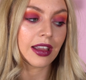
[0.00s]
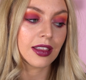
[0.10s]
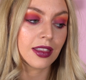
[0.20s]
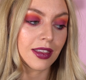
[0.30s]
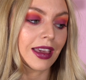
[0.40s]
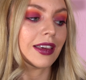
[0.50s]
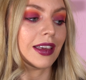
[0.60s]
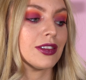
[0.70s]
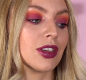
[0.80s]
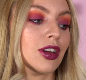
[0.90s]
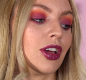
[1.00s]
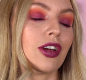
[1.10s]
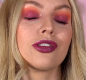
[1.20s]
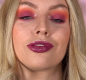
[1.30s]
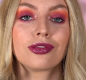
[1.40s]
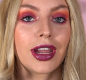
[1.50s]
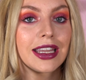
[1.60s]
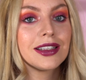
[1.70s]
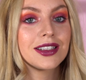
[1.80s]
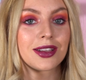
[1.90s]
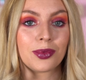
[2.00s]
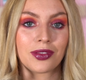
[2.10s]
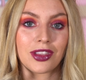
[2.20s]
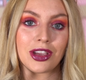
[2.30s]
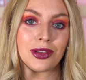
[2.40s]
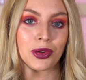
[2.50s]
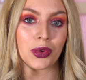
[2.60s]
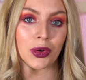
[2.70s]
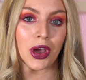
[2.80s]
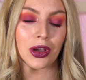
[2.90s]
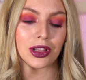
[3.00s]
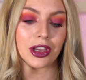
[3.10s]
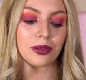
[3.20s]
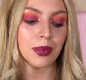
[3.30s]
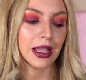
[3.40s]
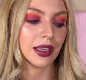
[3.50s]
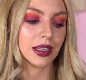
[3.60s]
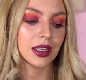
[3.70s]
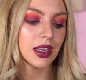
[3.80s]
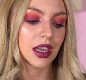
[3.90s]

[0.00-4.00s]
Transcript: I think it's going to go great with the Unicorn Heart Glow palette.